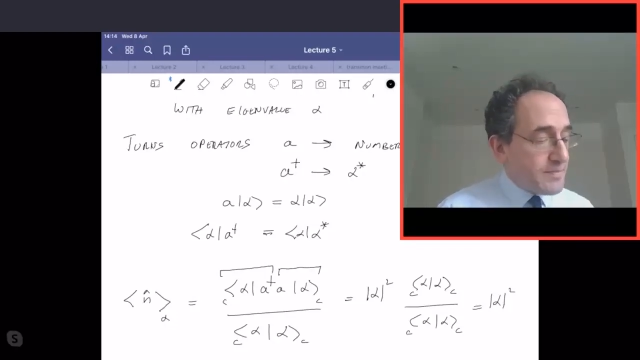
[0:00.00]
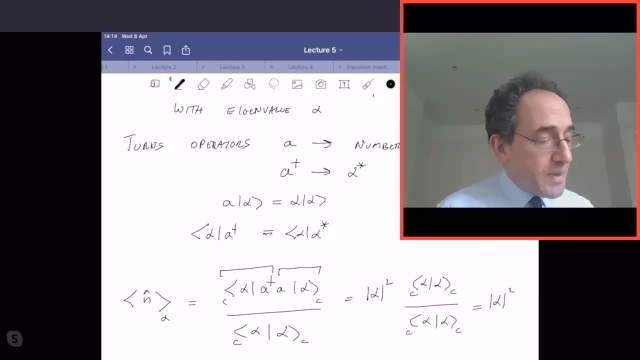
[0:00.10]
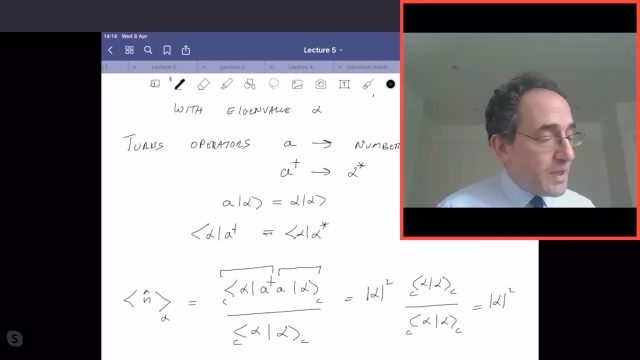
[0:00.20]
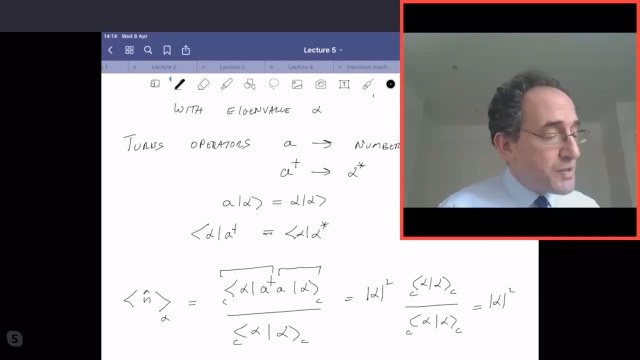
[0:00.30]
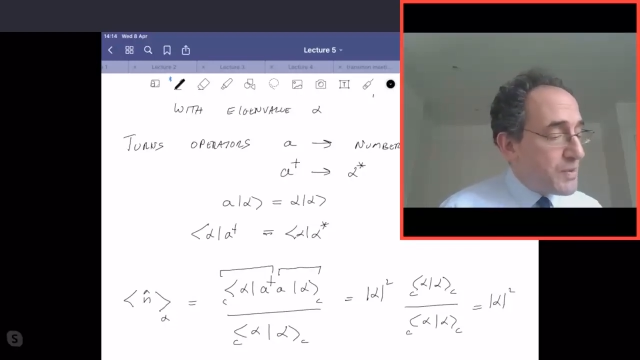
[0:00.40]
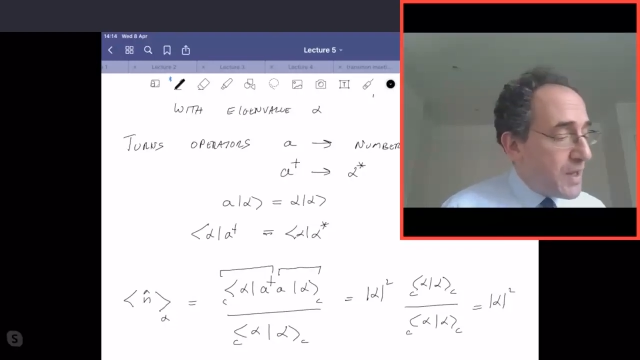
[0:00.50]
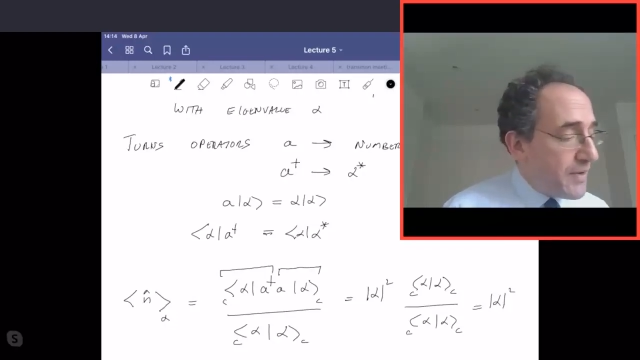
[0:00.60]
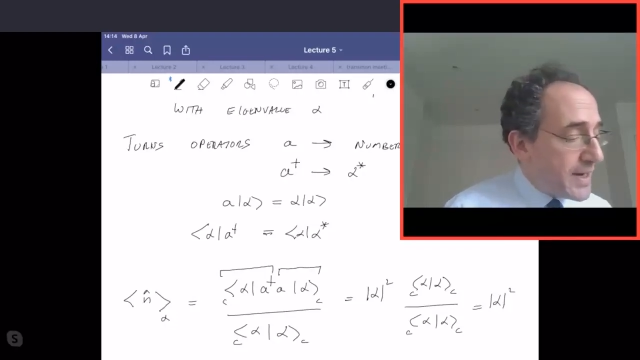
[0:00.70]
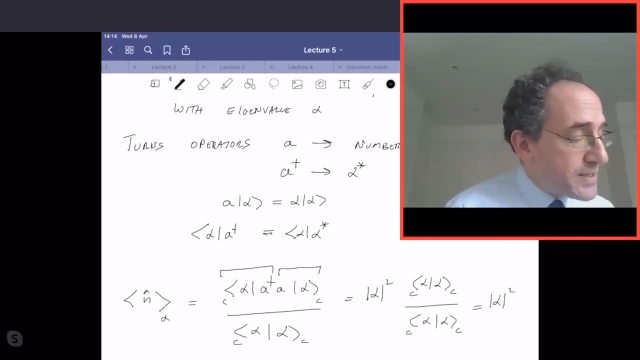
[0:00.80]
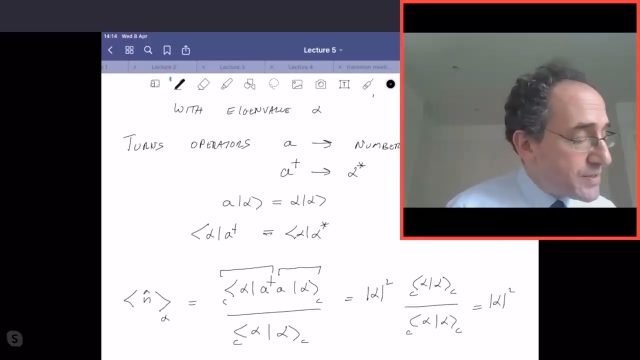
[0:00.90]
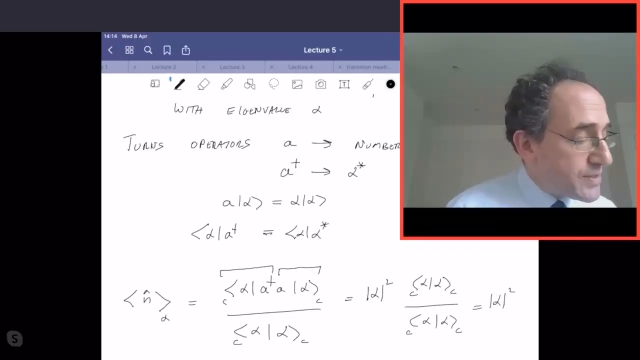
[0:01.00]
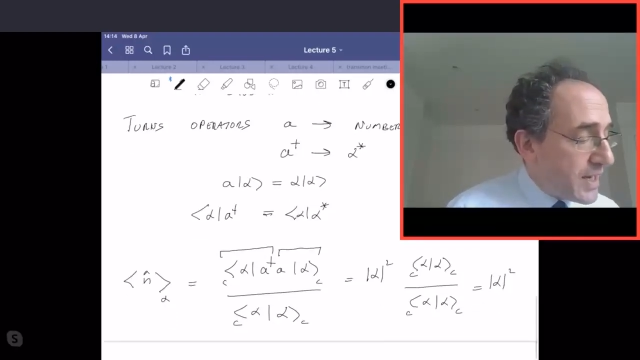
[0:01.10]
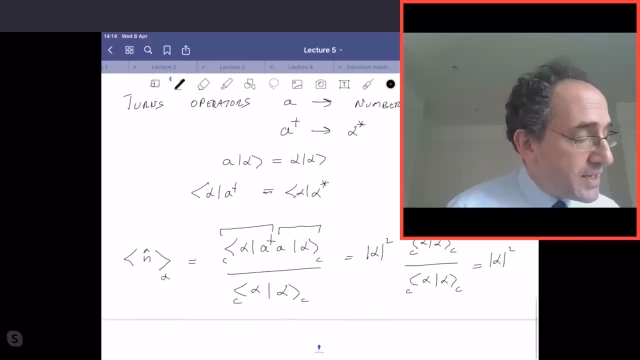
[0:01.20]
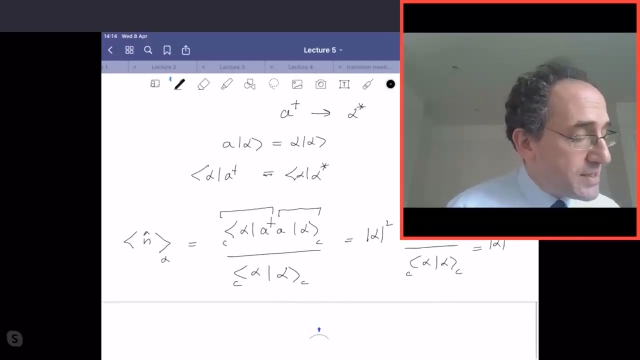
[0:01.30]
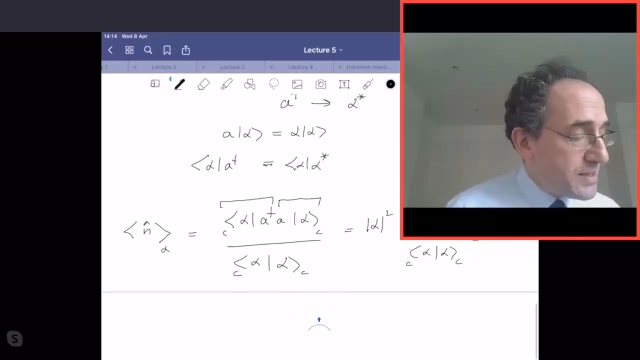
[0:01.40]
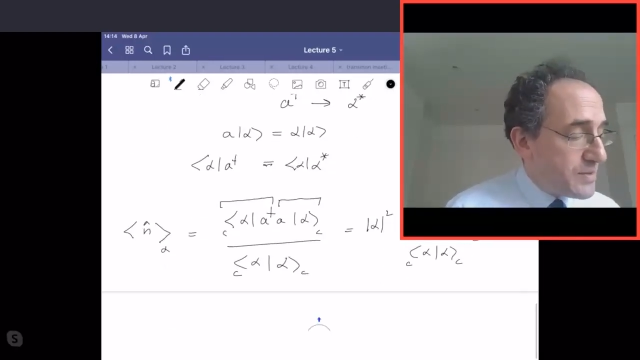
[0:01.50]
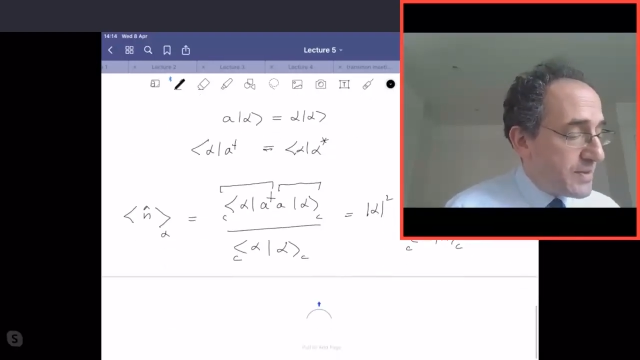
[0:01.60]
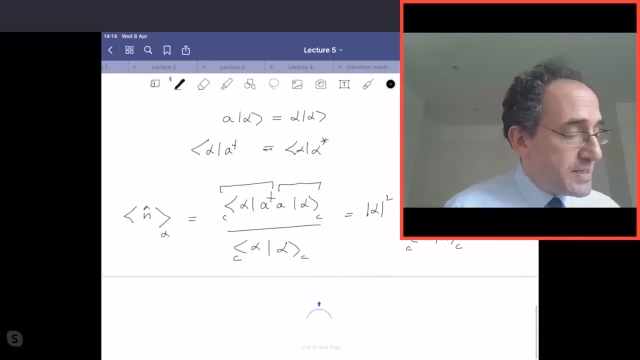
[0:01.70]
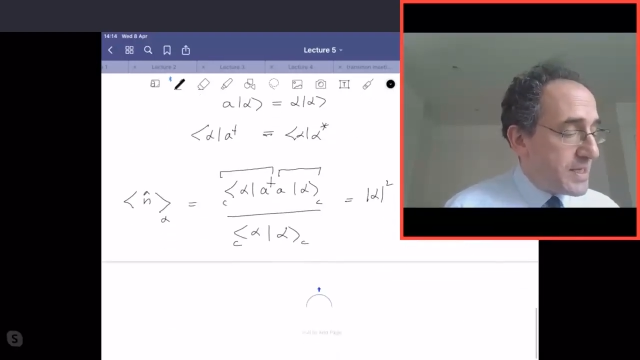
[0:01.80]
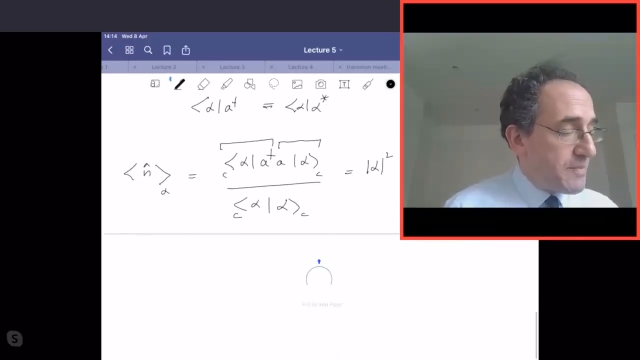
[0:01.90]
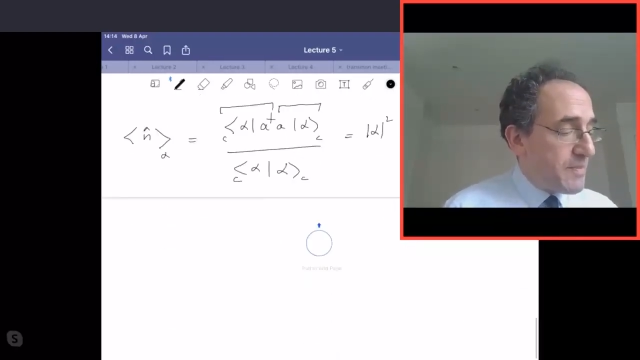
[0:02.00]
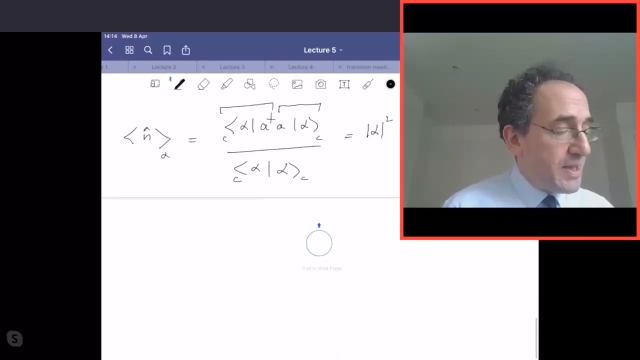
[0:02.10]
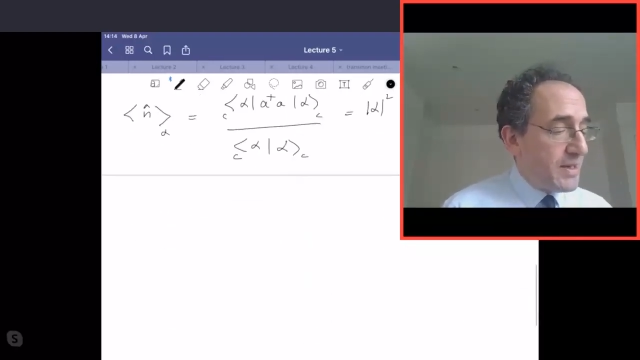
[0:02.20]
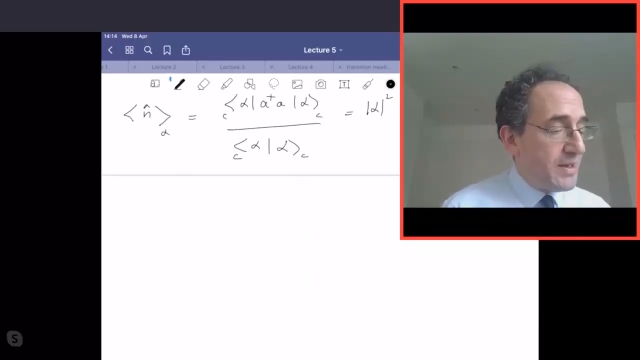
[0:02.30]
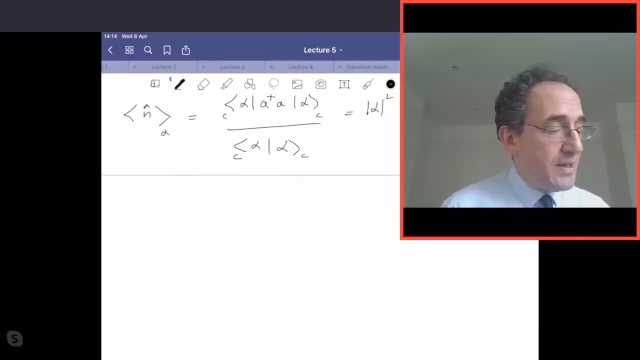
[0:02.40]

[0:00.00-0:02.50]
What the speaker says: Do another exercise doing the same thing.